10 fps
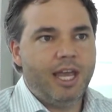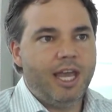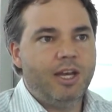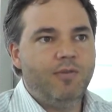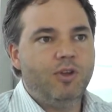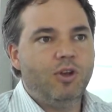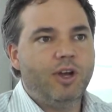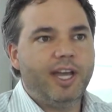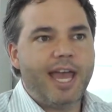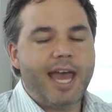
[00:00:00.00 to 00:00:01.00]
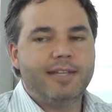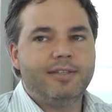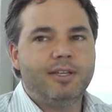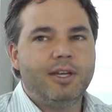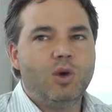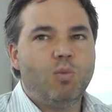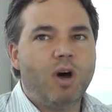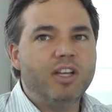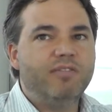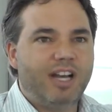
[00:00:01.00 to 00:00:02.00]
And if you look at
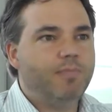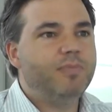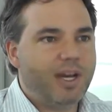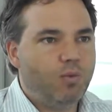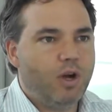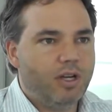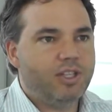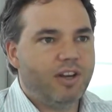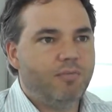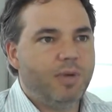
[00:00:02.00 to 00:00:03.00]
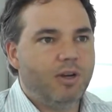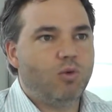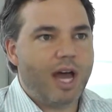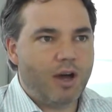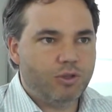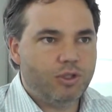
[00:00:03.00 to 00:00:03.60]
more developed networks that have been around,